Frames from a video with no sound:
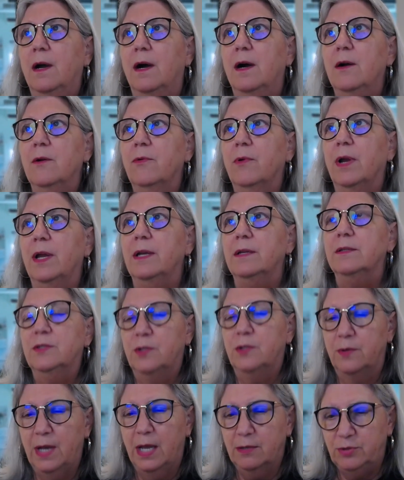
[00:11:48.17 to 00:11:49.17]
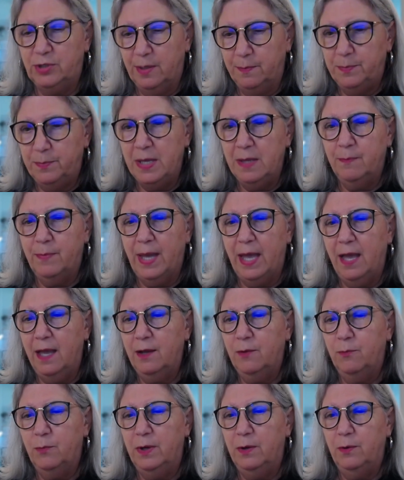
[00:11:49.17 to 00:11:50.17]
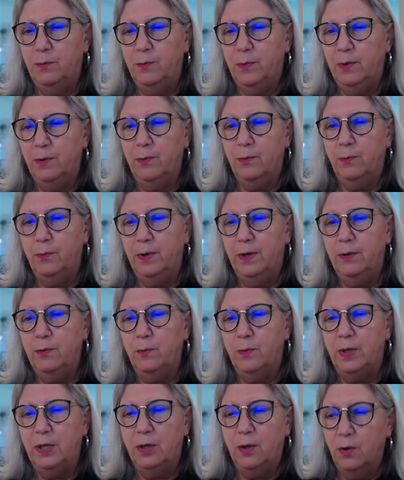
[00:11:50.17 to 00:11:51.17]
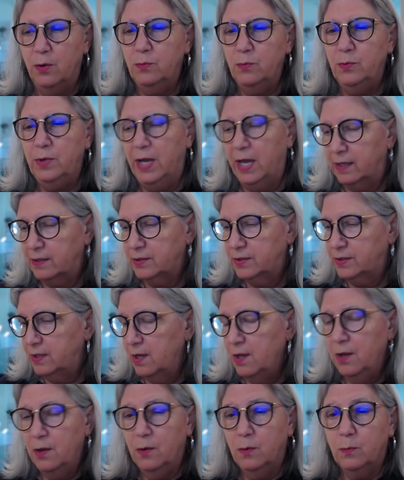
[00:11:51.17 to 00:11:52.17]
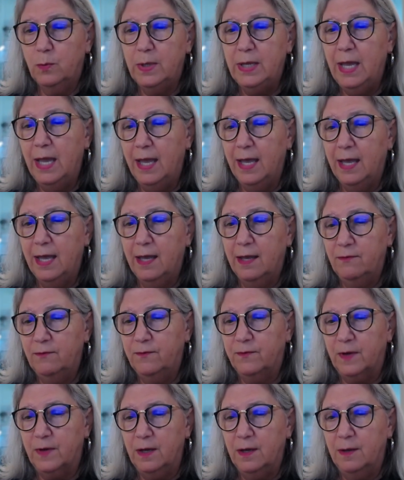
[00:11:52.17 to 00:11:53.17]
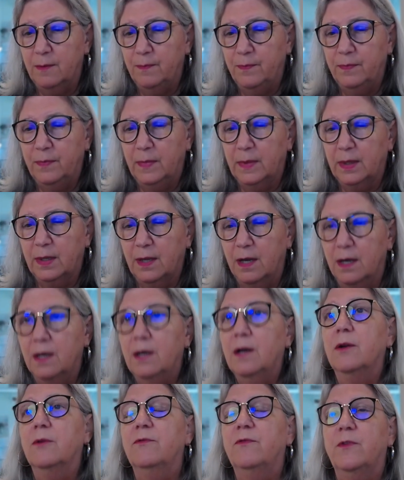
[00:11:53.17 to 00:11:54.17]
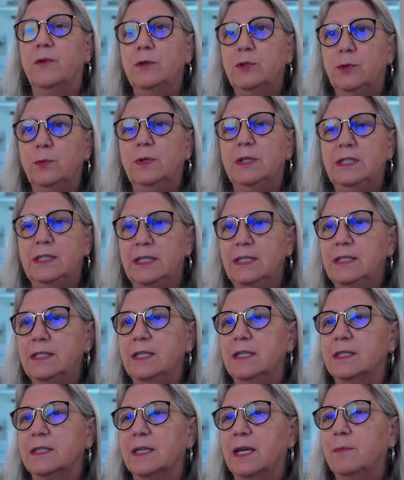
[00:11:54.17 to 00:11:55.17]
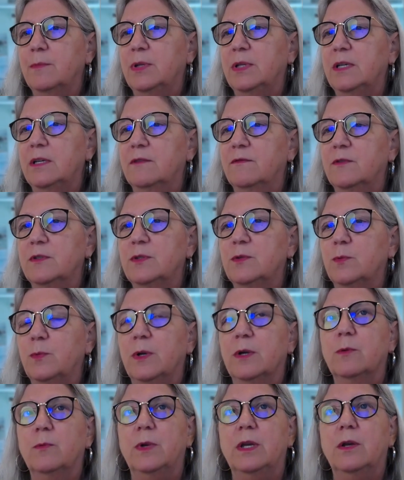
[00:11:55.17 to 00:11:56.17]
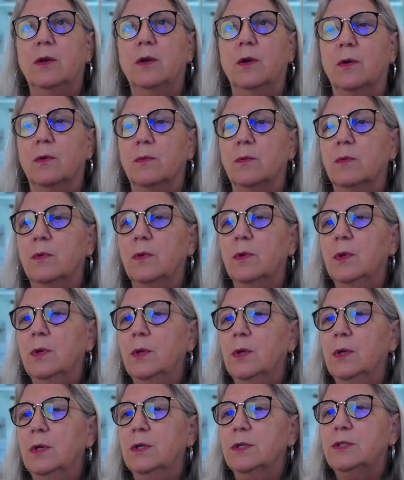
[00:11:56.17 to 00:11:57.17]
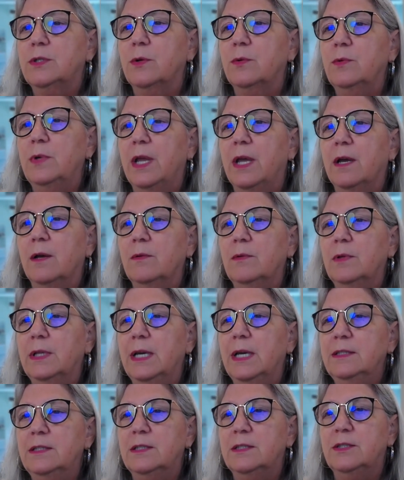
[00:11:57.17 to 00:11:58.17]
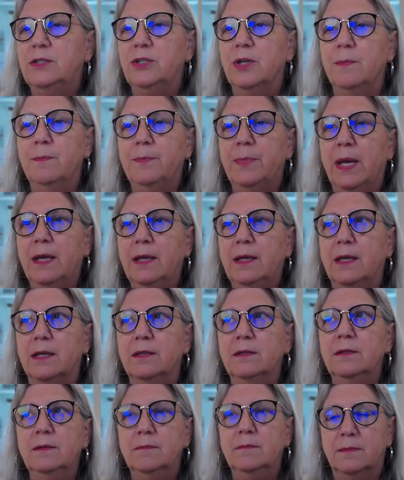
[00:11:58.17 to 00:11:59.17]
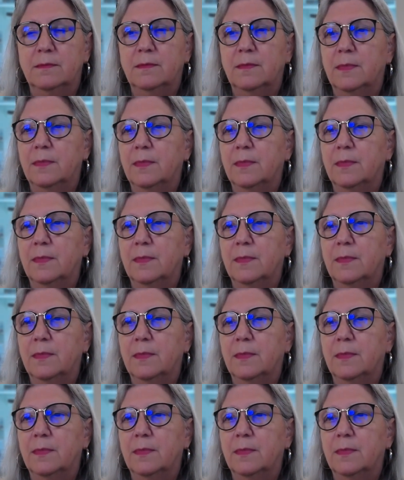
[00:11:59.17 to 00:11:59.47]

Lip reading: All right, so now jumping back, where do we go next? We have our virtual assistant, I believe, is where we go. So now let's jump back in.